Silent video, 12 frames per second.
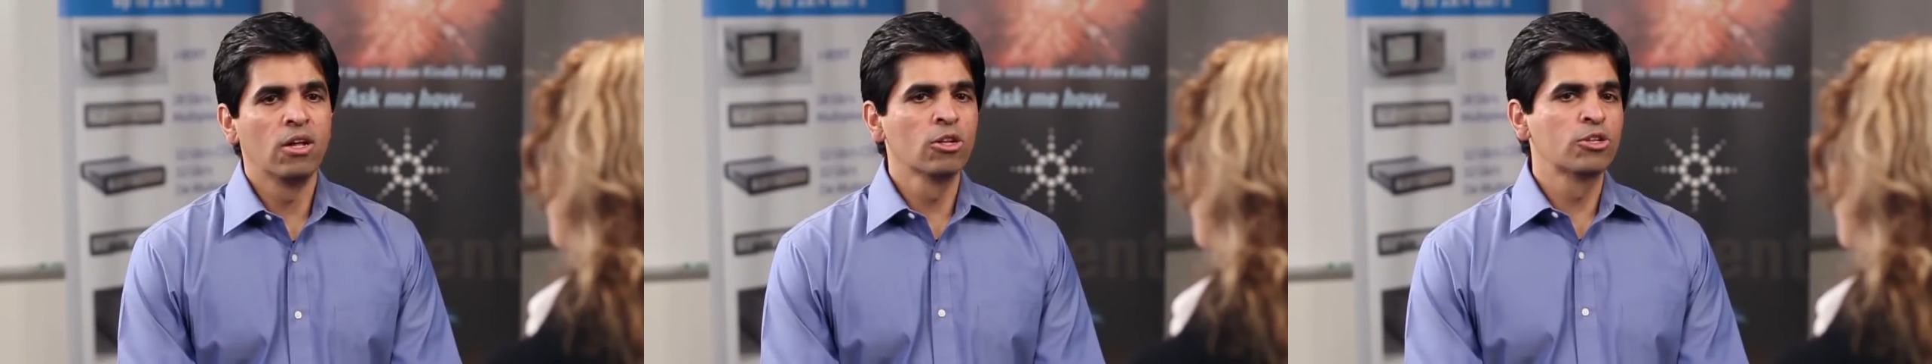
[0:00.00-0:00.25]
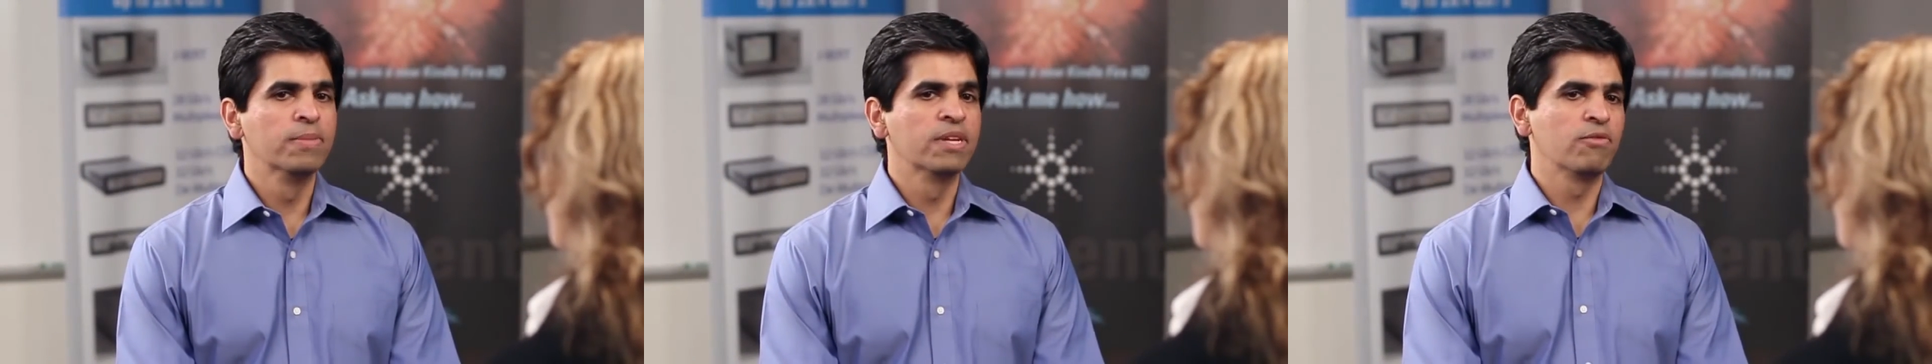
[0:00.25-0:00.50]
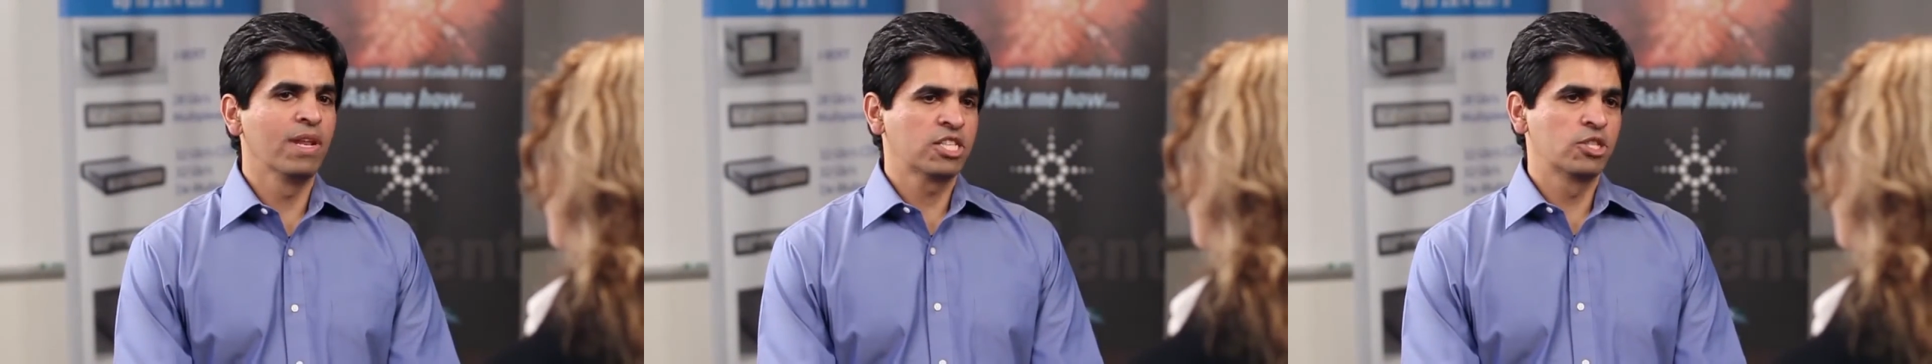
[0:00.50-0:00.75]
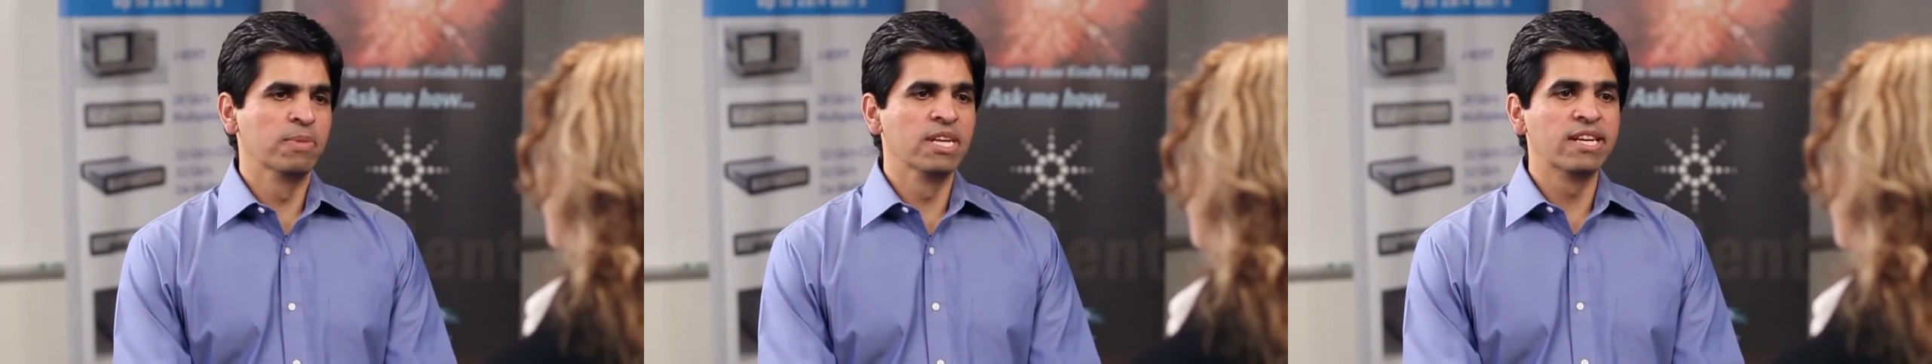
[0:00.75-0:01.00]
ultimate
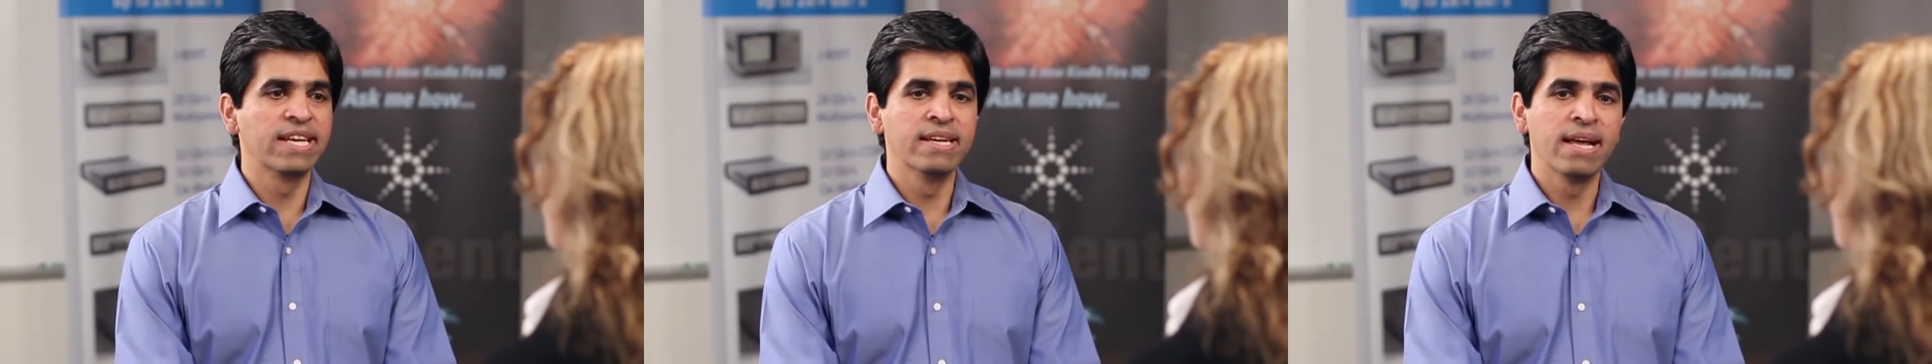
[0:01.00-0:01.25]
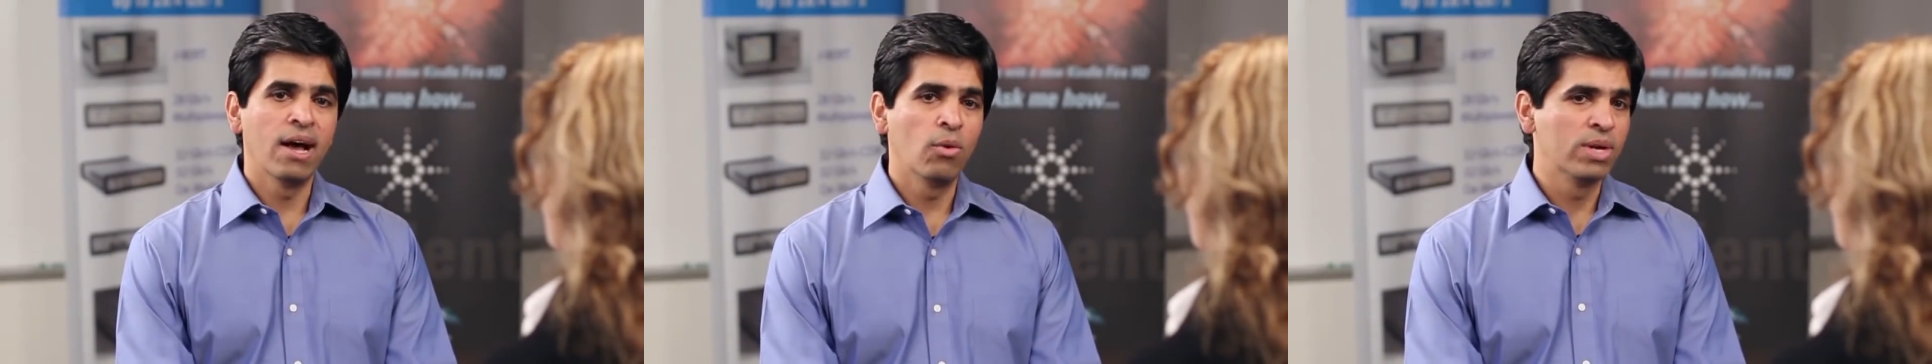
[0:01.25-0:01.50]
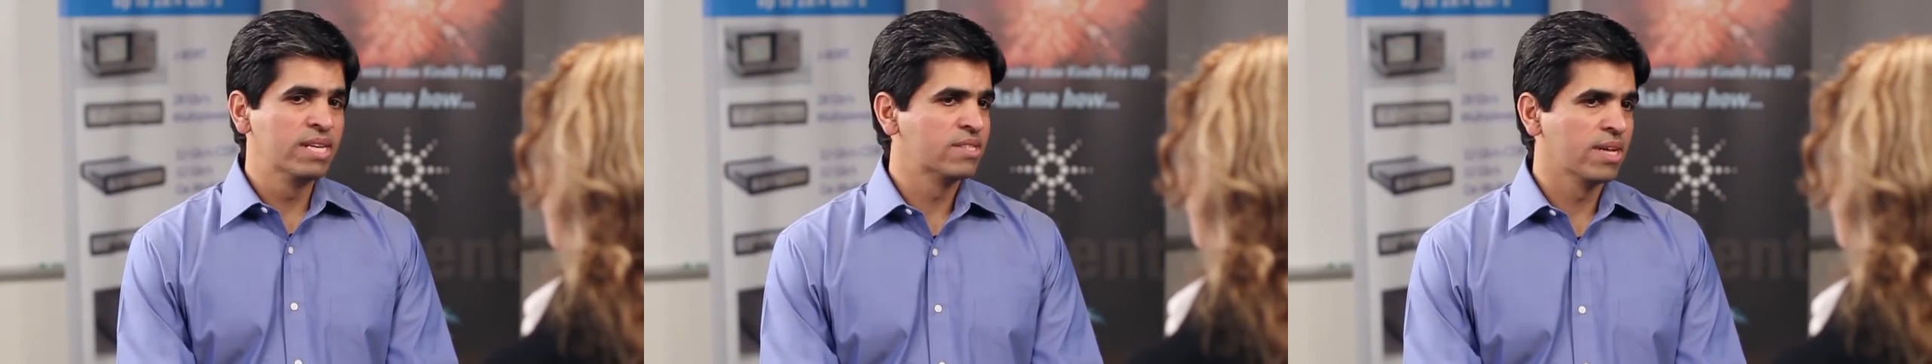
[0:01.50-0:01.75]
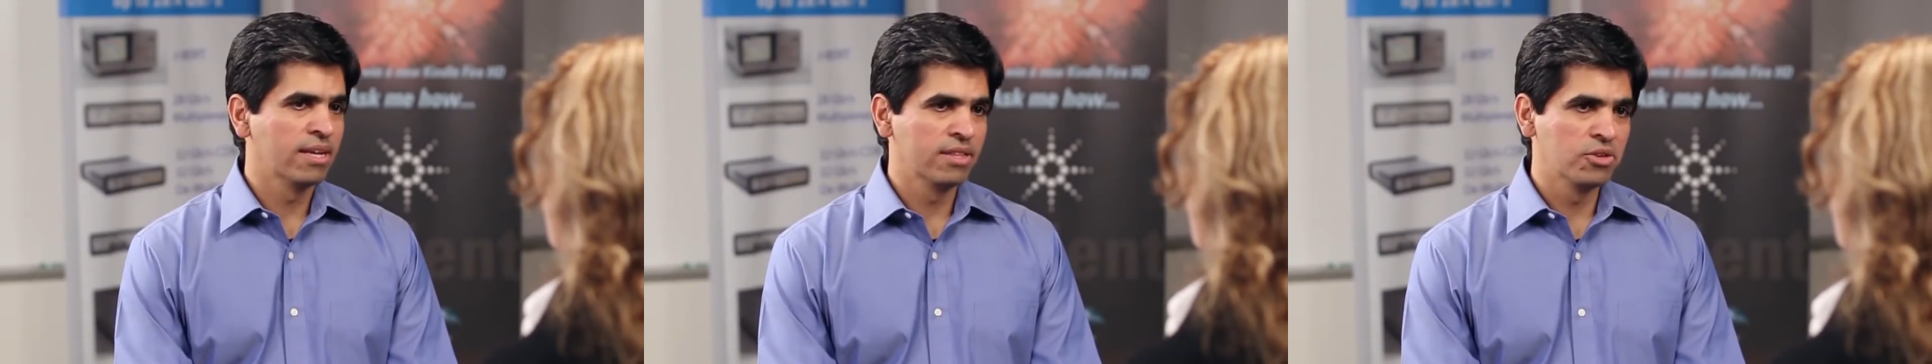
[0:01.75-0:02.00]
flexibility in how we
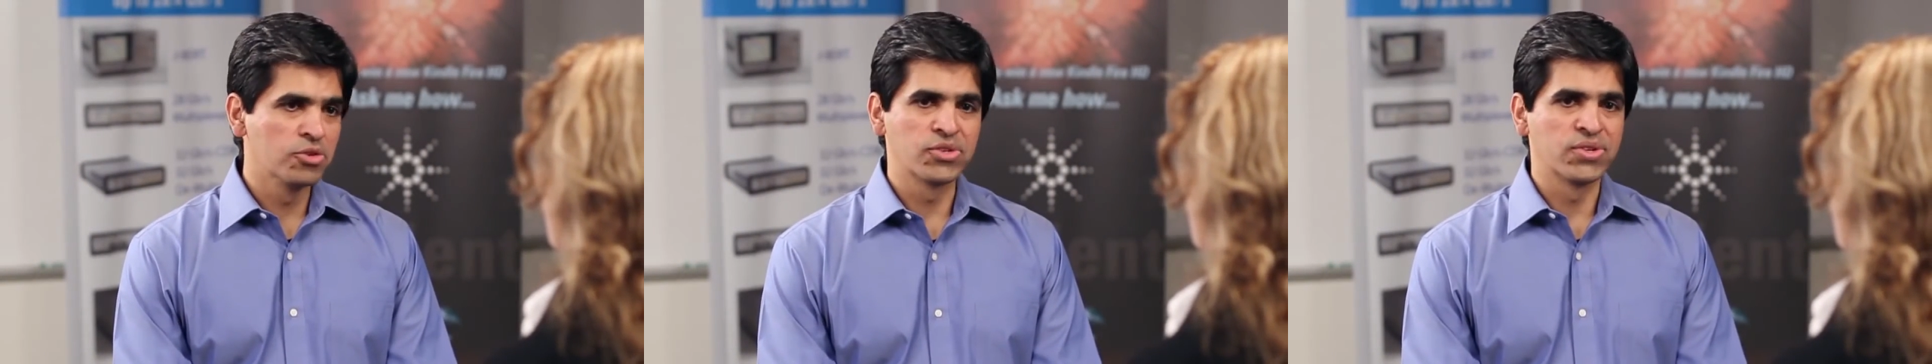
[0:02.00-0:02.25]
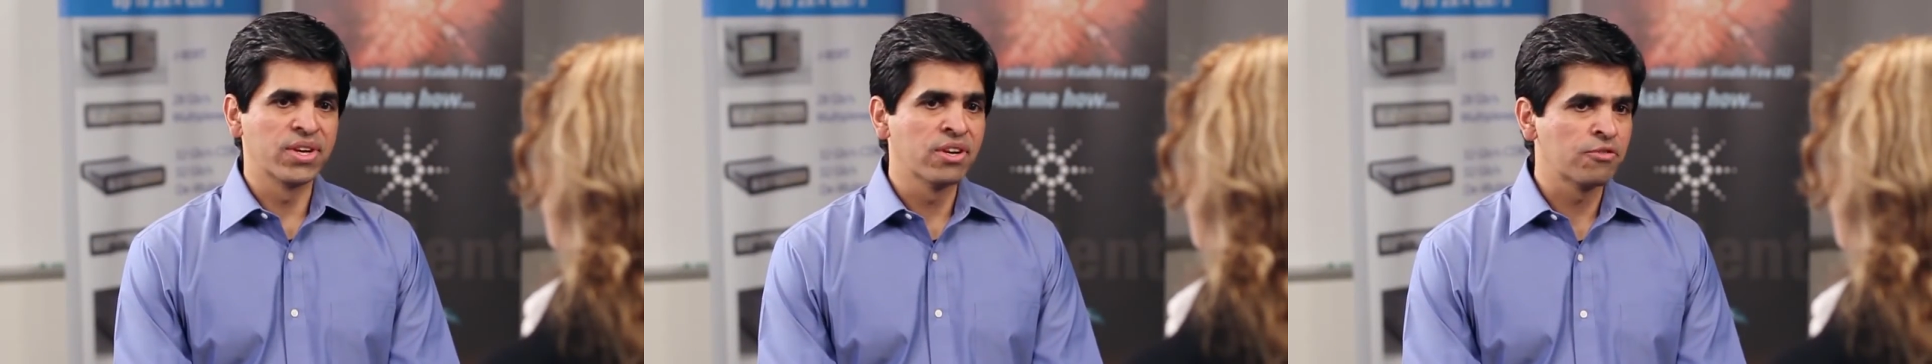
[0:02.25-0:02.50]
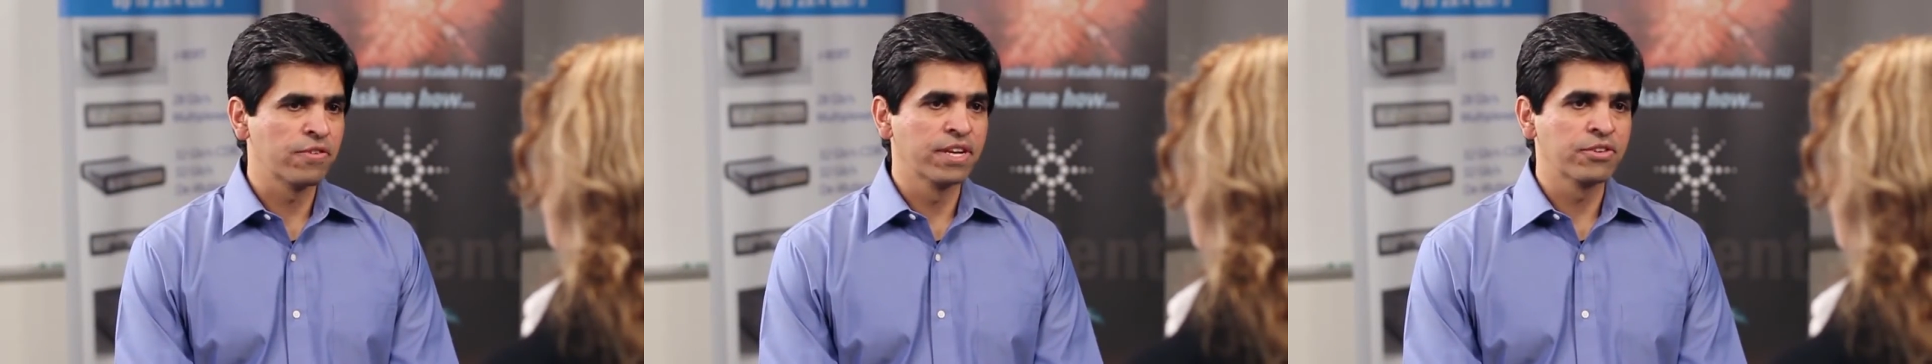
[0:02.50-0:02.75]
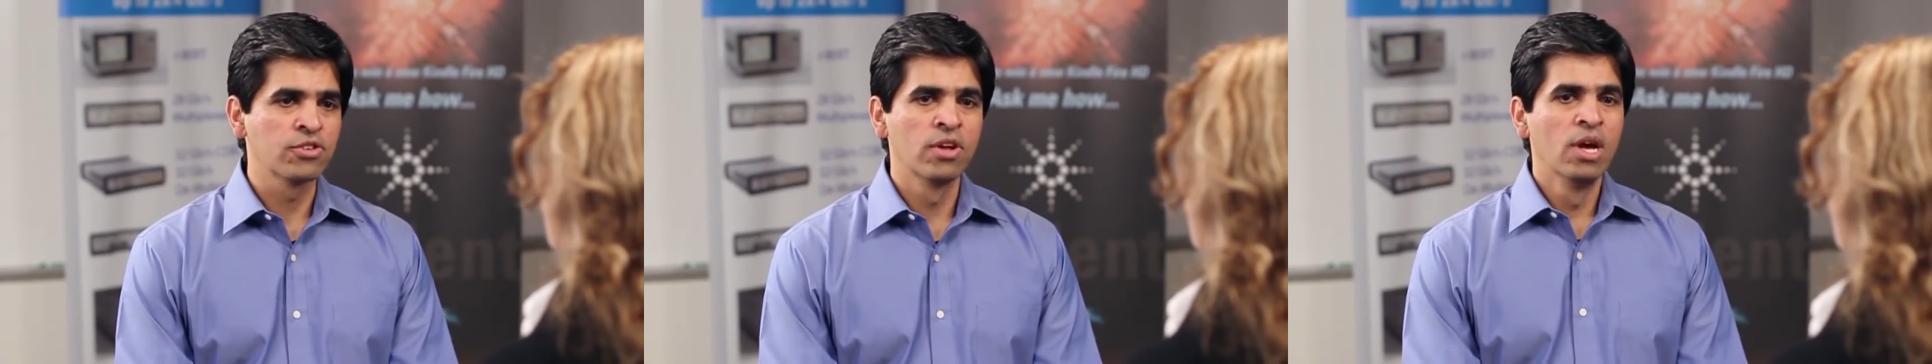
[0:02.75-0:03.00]
design the user
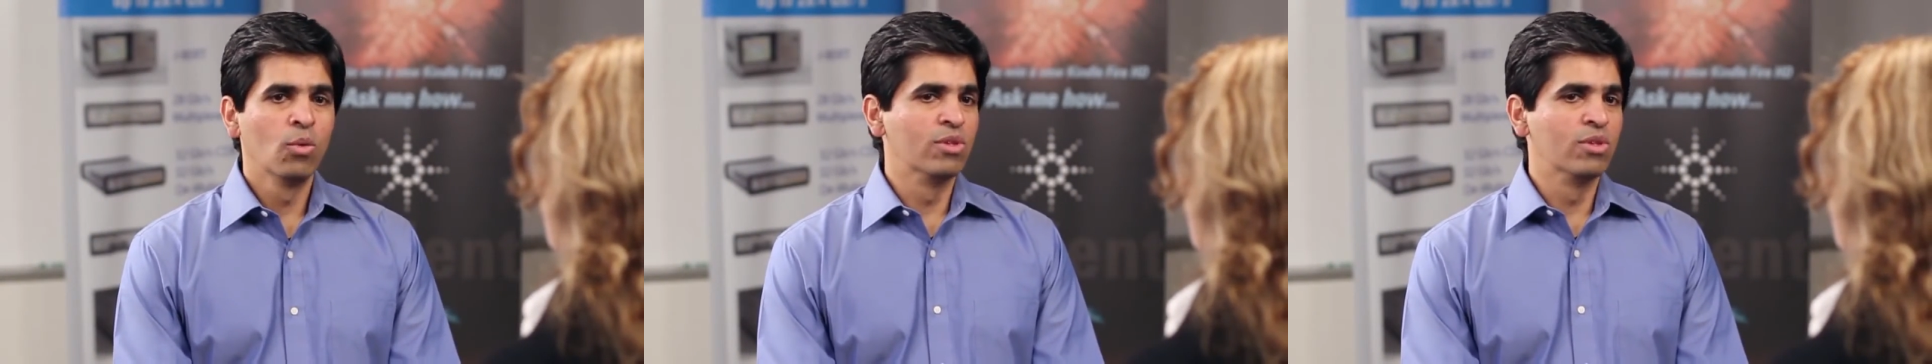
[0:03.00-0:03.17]
interface